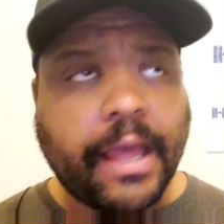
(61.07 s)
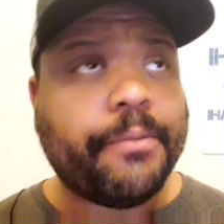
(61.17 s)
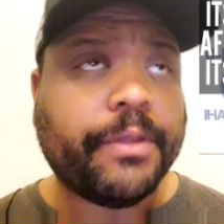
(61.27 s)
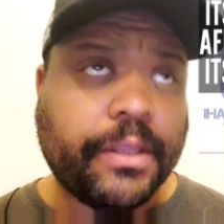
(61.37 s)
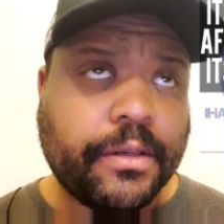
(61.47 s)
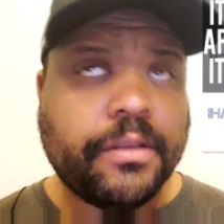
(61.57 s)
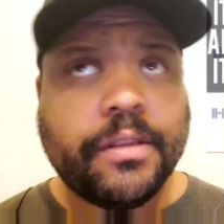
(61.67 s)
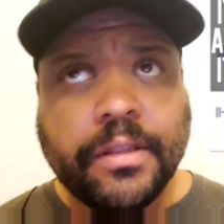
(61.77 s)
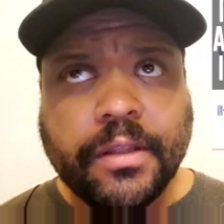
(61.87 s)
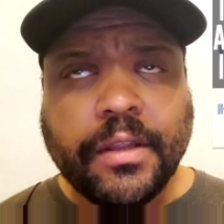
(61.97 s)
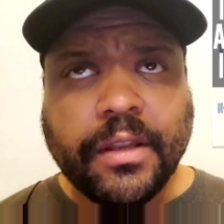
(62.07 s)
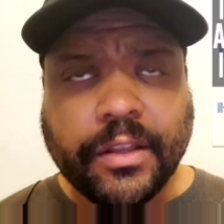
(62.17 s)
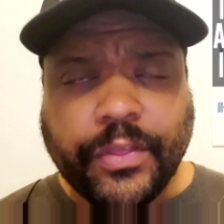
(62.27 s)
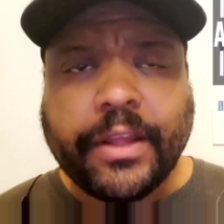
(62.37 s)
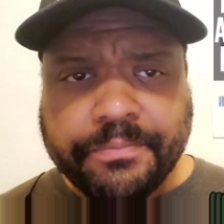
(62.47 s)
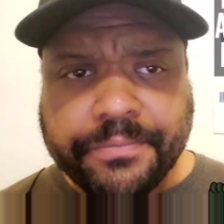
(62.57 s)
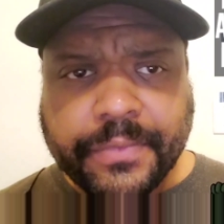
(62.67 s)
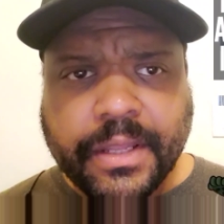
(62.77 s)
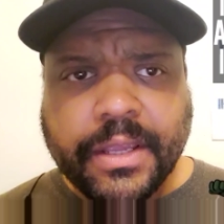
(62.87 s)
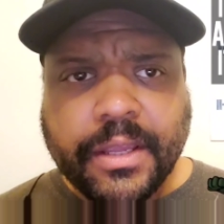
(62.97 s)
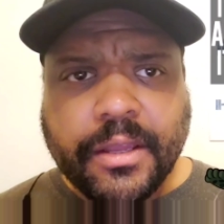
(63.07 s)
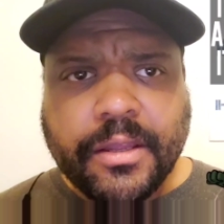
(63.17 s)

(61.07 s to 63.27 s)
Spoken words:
I mean, think about it.